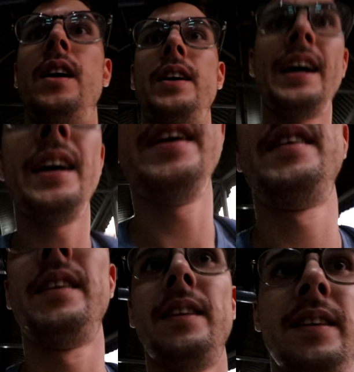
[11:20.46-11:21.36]
Okay. We
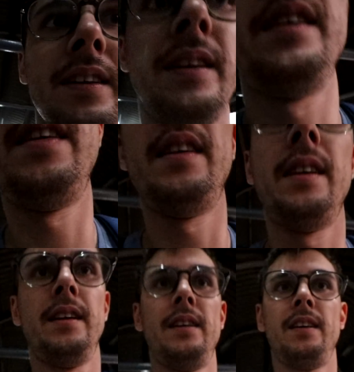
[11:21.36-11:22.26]
were thinking that it was in
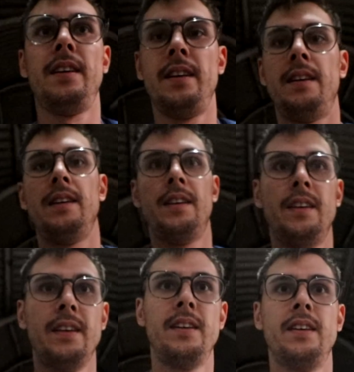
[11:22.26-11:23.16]
Bandia, but
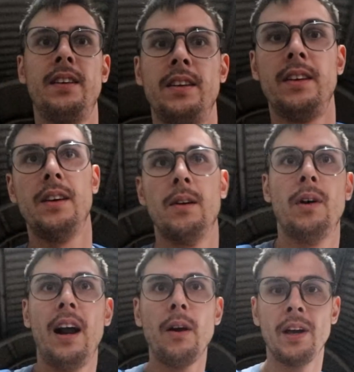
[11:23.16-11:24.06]
John, where is it?
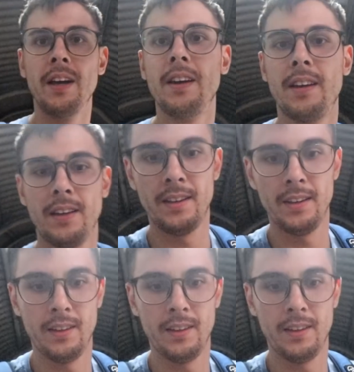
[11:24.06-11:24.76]
Where are we? It's near, it's